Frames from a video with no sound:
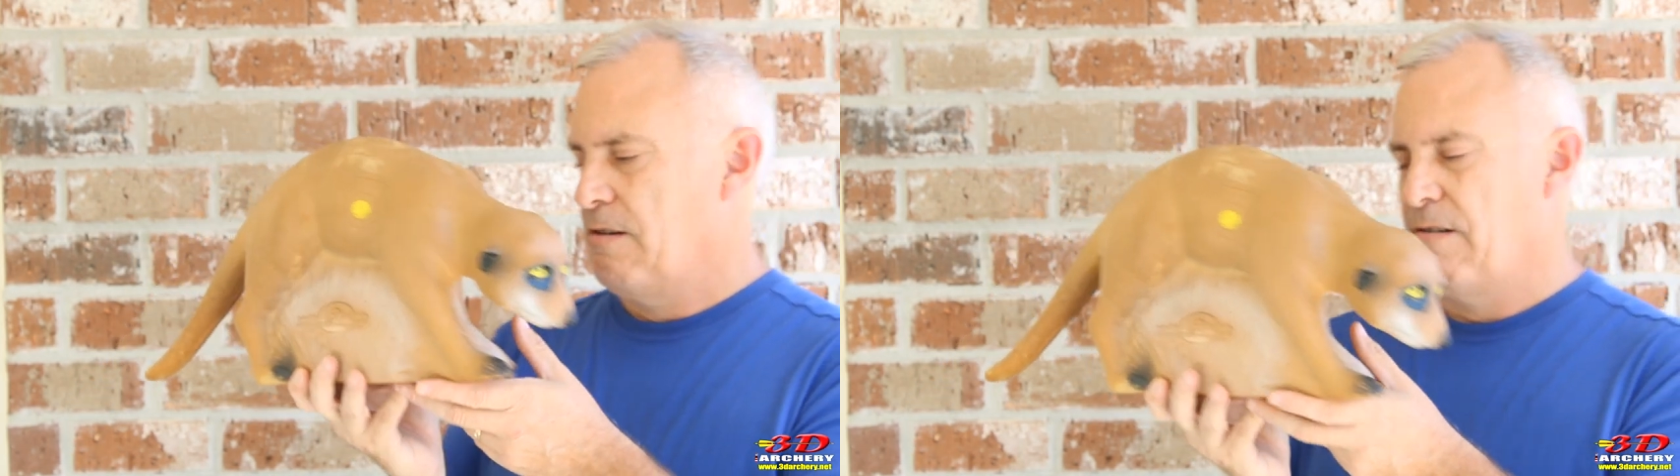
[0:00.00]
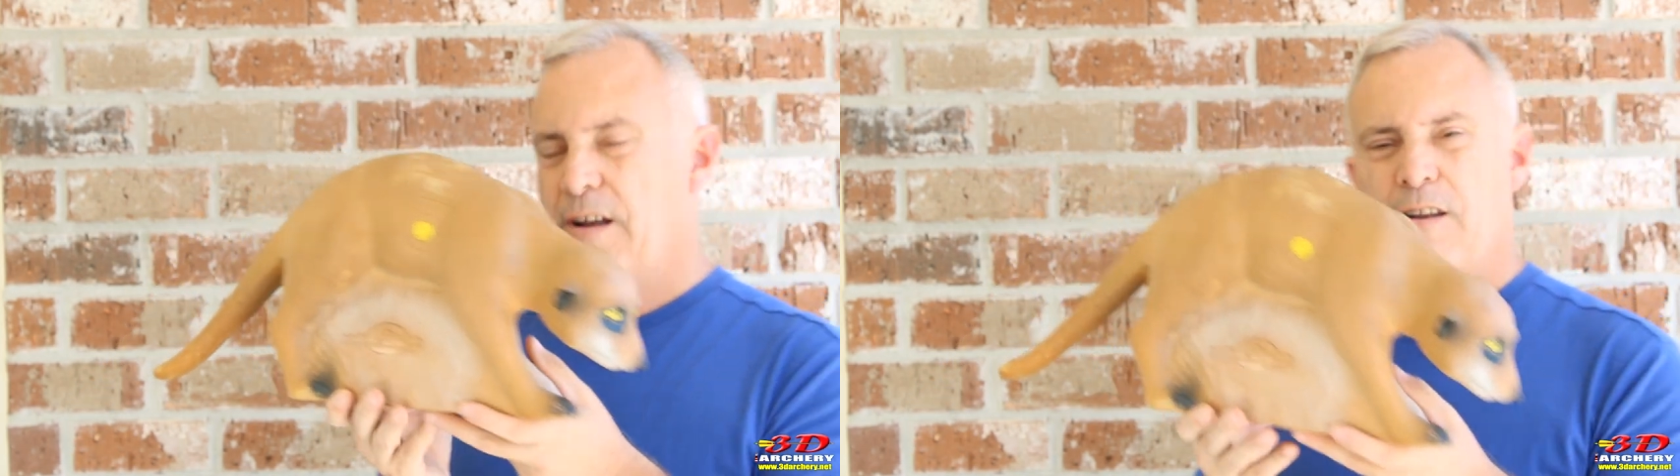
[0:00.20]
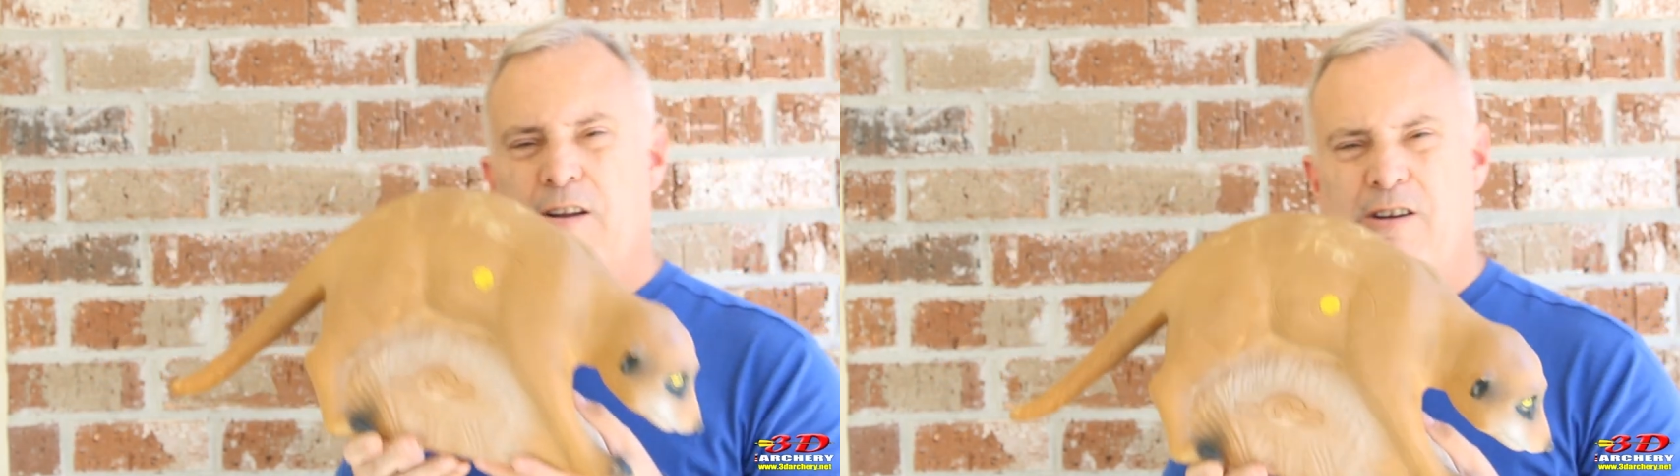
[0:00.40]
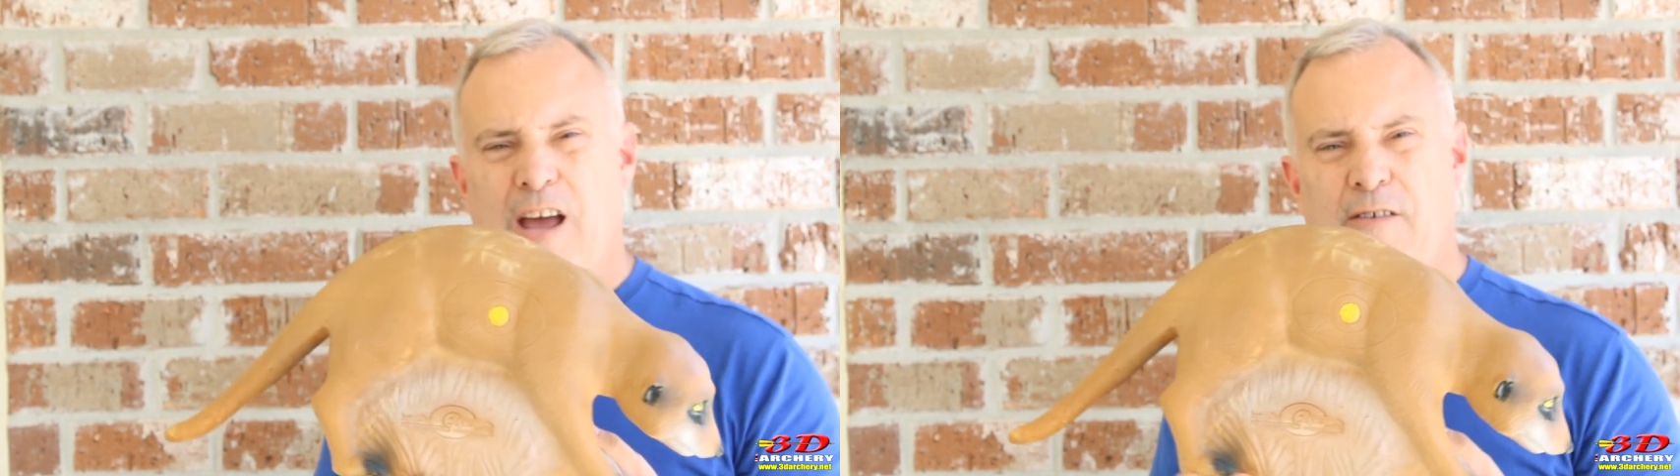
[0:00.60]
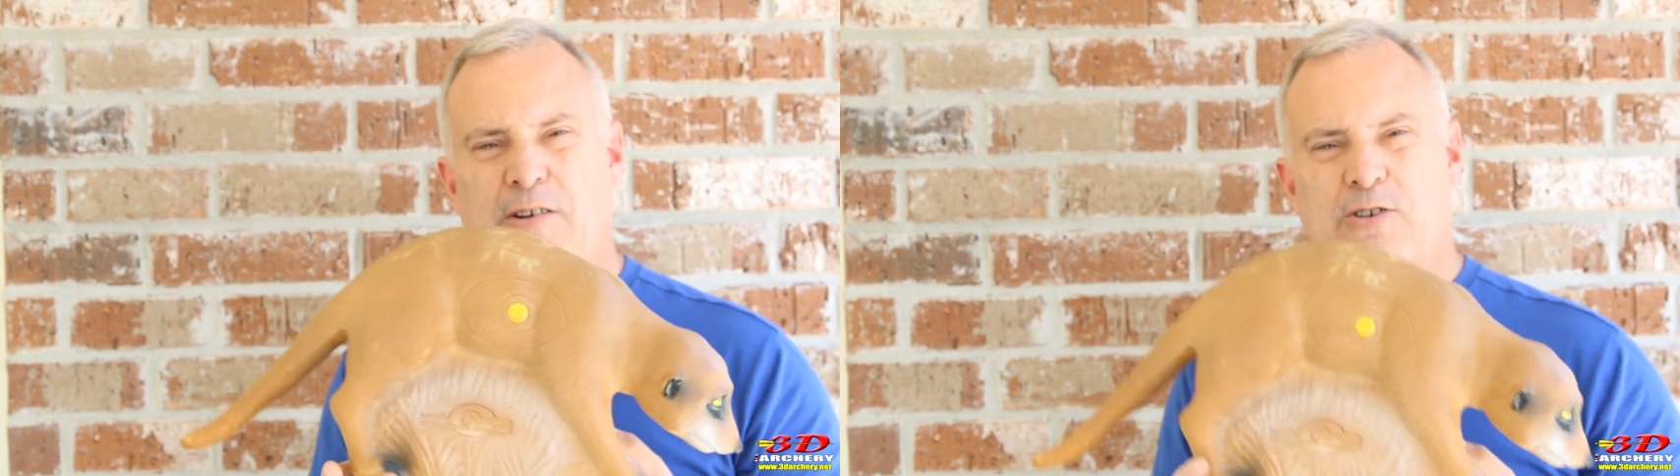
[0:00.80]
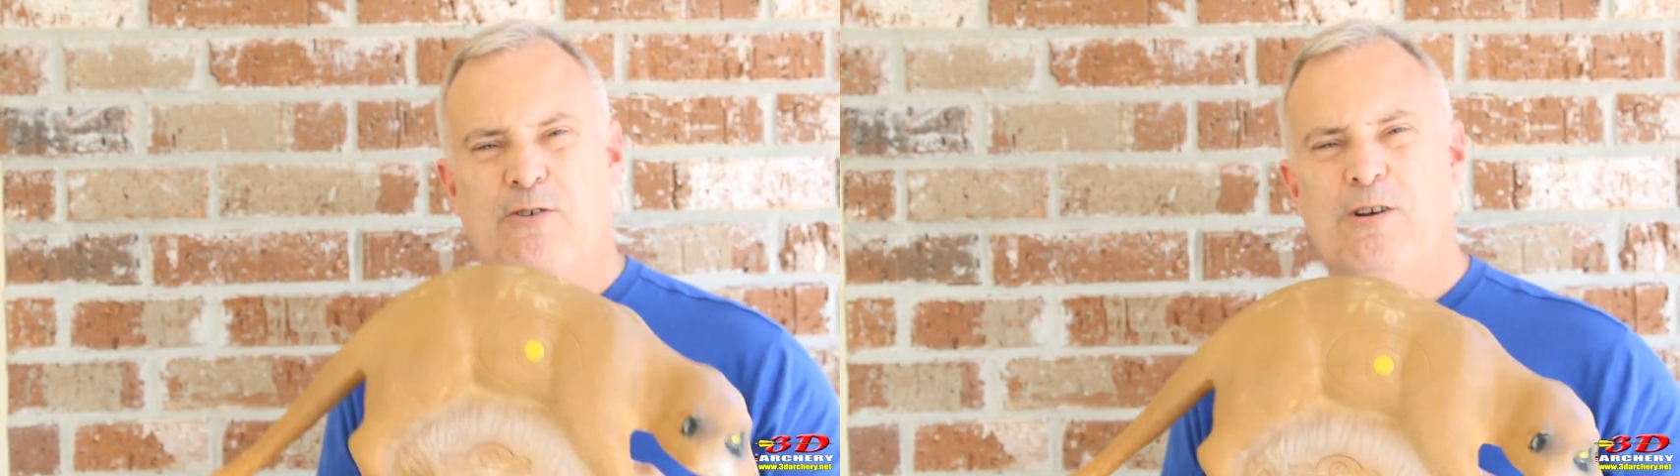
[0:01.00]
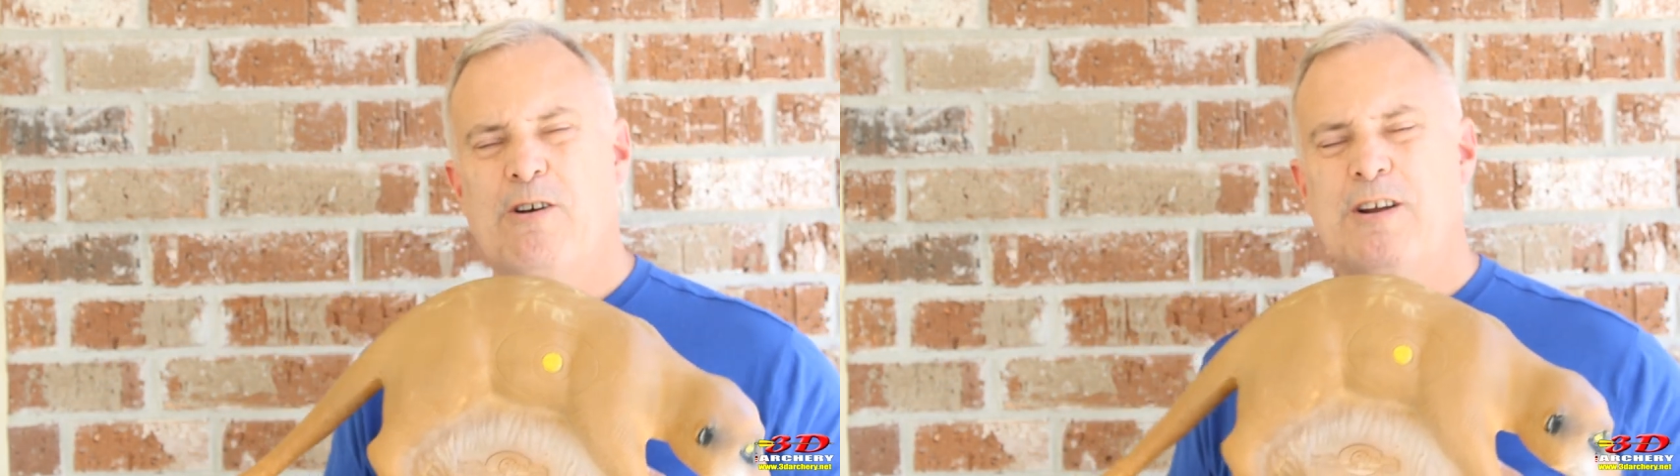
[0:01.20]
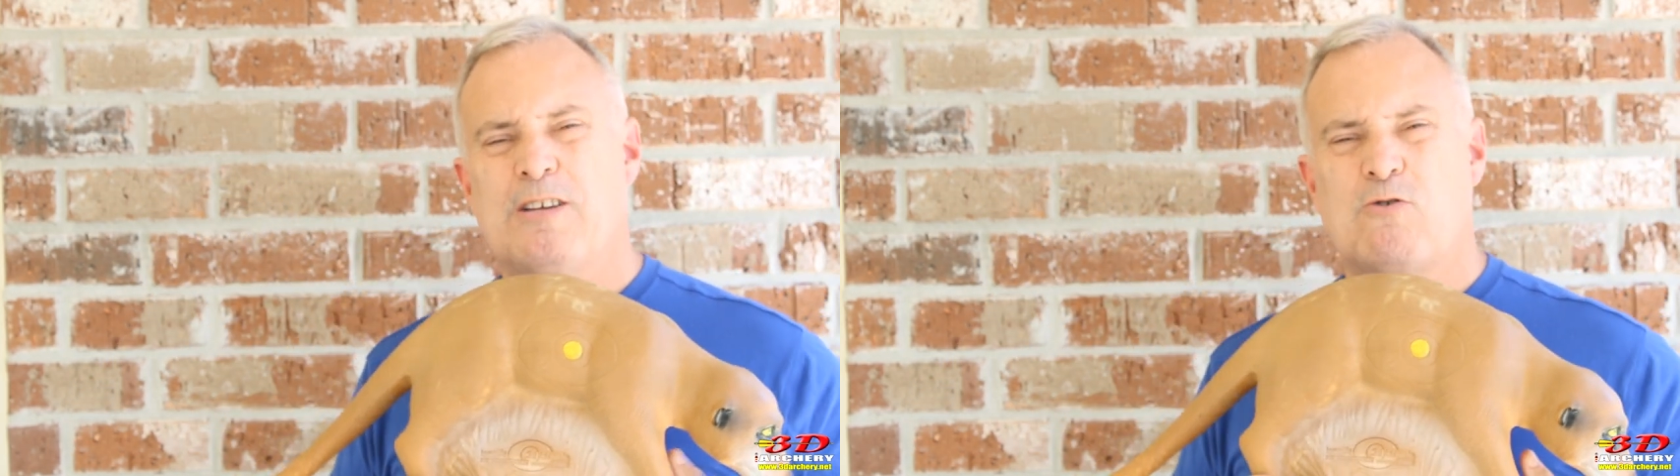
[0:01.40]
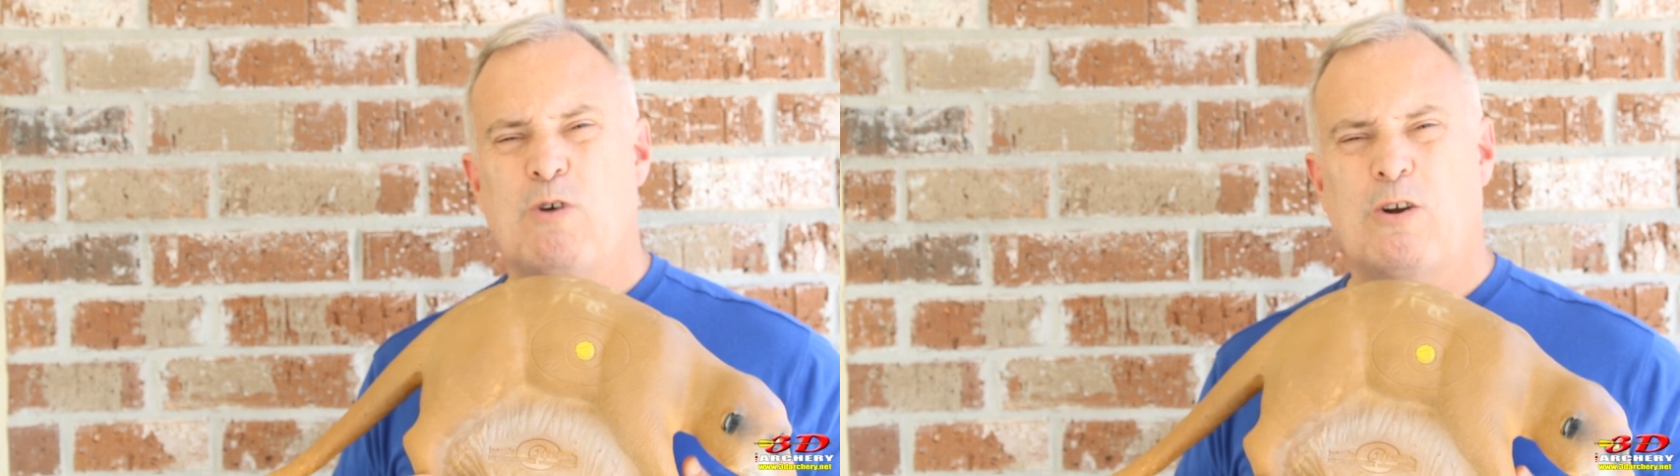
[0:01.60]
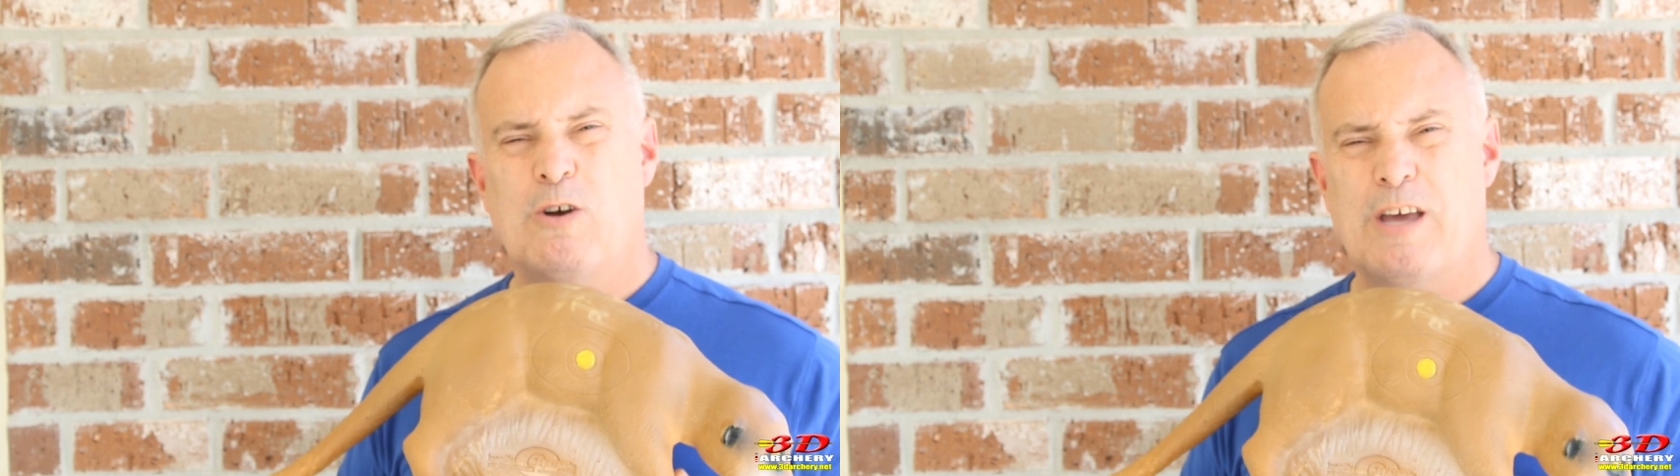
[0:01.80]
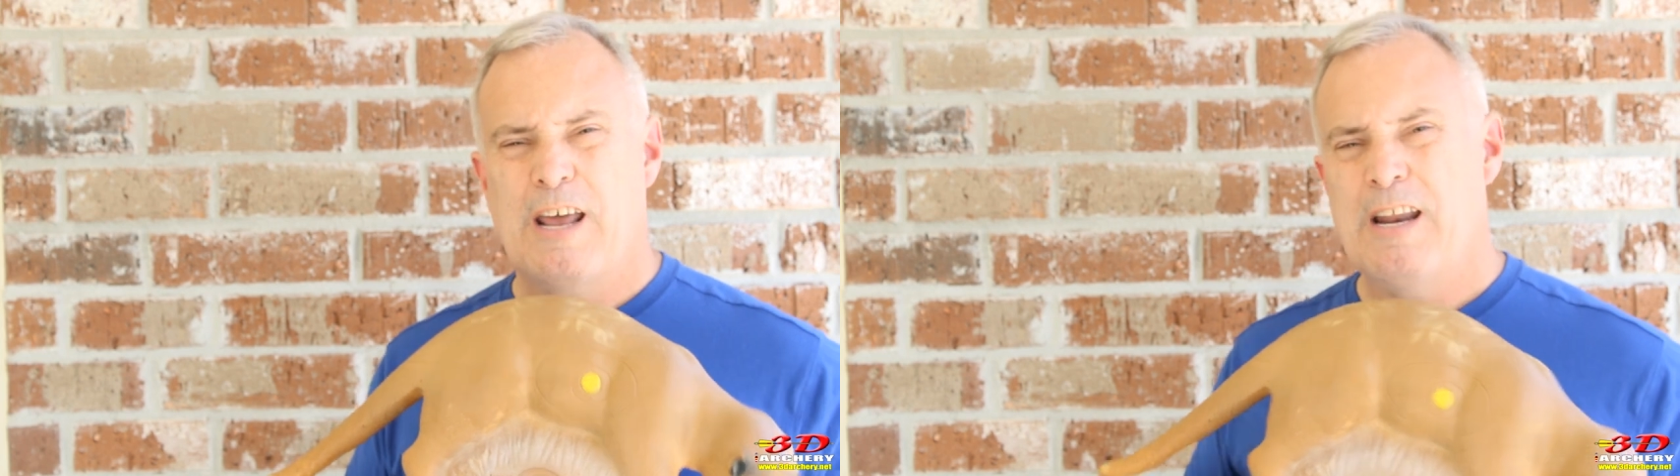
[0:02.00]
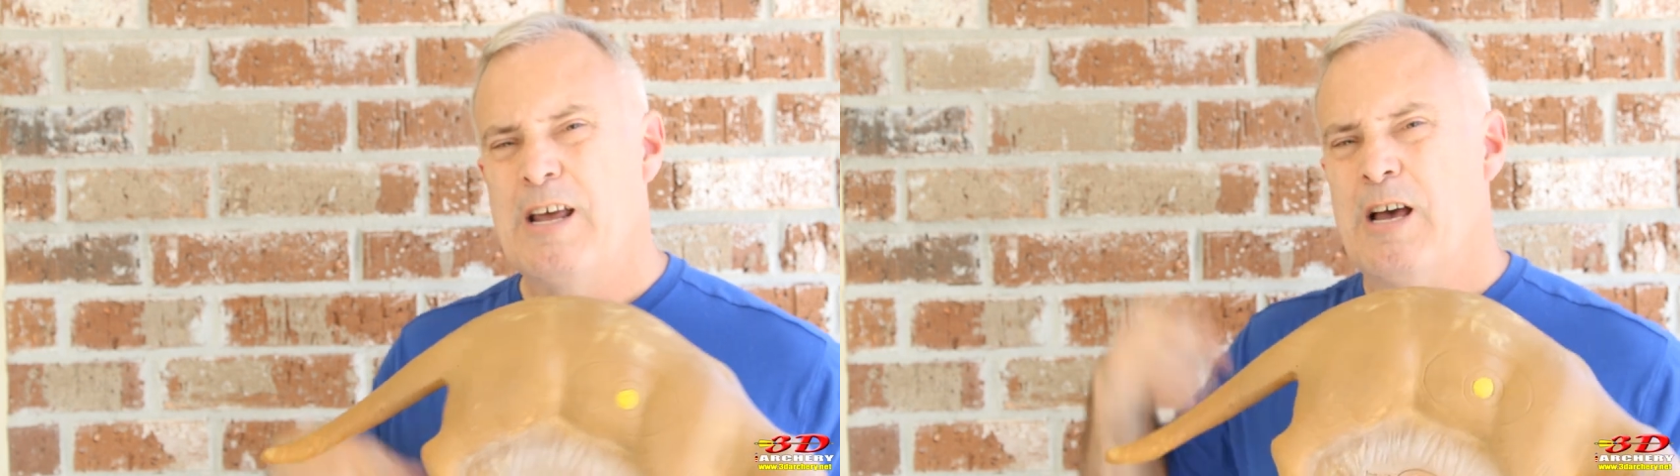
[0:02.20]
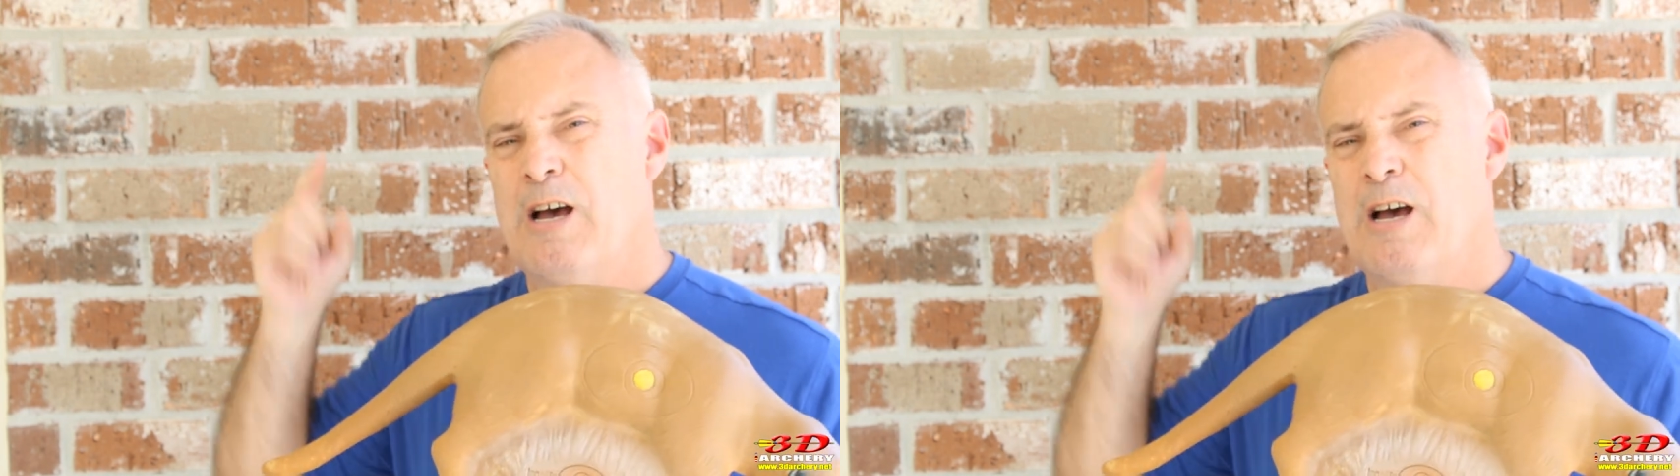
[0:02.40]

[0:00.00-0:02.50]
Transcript: All right, and there you have it. So there it is. Quick look at it.